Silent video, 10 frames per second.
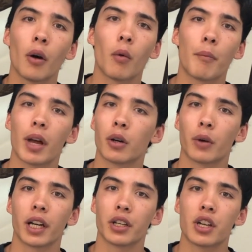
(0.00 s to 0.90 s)
What better
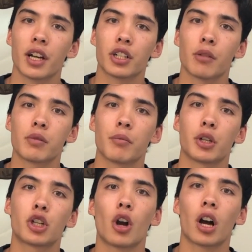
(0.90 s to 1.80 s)
way to change up
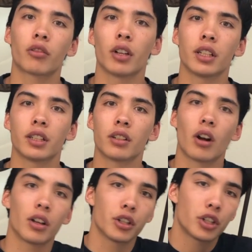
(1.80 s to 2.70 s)
some
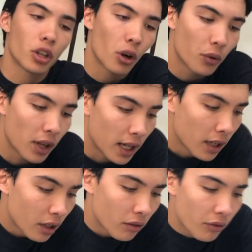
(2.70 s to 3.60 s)
chakras on the show than
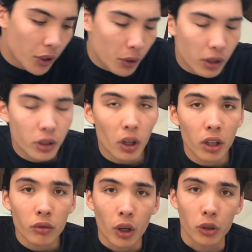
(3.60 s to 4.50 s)
reviewing a
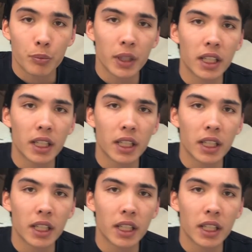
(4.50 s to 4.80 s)
dark roast?